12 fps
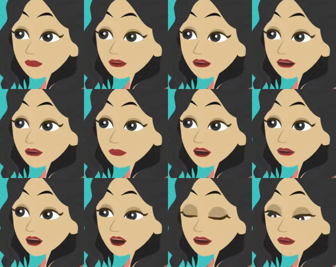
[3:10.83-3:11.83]
time is
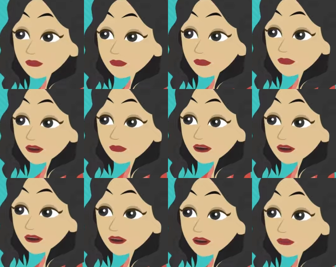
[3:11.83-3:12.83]
going to make a ton of
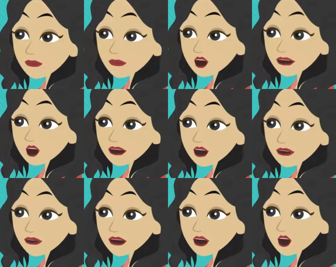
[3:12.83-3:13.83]
money. And anyone
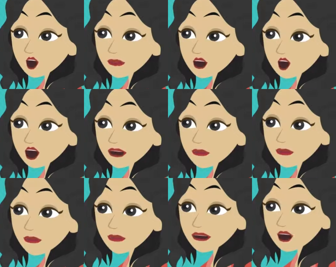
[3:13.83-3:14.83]
who bought it early
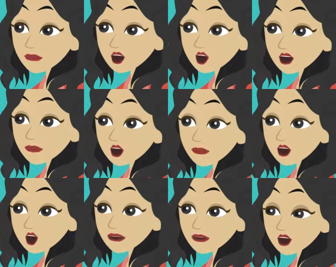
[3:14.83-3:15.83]
and sells
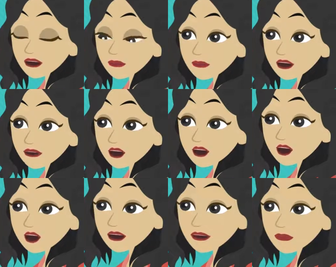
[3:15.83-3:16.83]
before it pops is going to
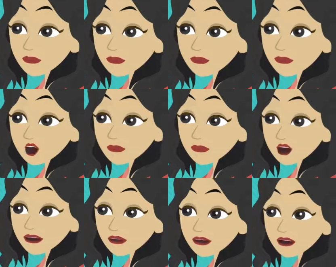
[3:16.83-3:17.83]
make a
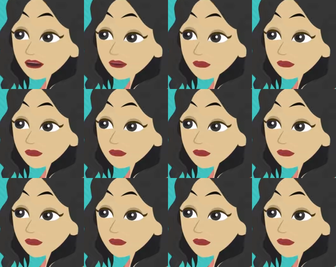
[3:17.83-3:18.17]
ton of money.